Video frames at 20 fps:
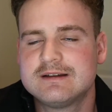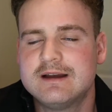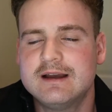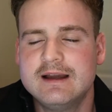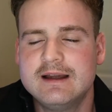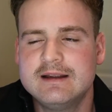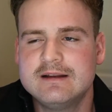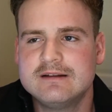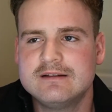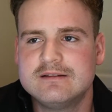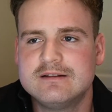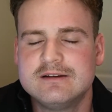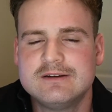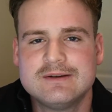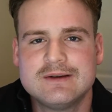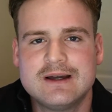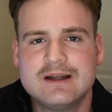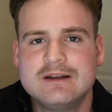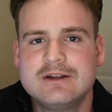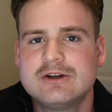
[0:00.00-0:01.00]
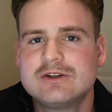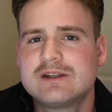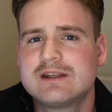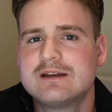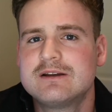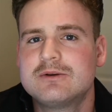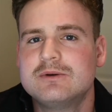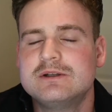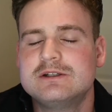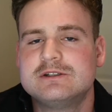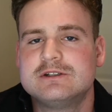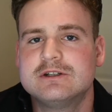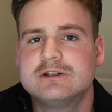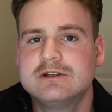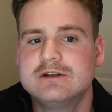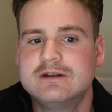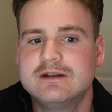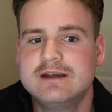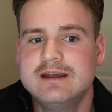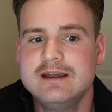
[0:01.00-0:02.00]
and I don't think we
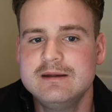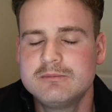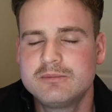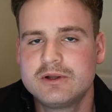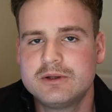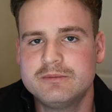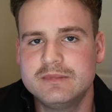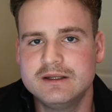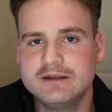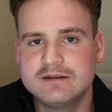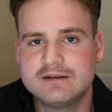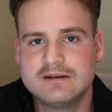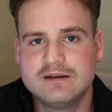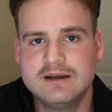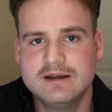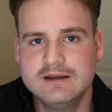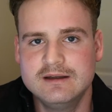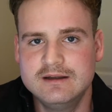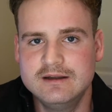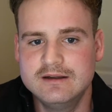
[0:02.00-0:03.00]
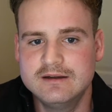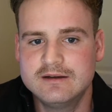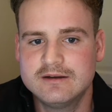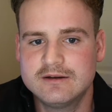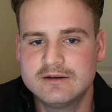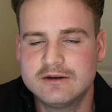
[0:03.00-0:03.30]
should implement any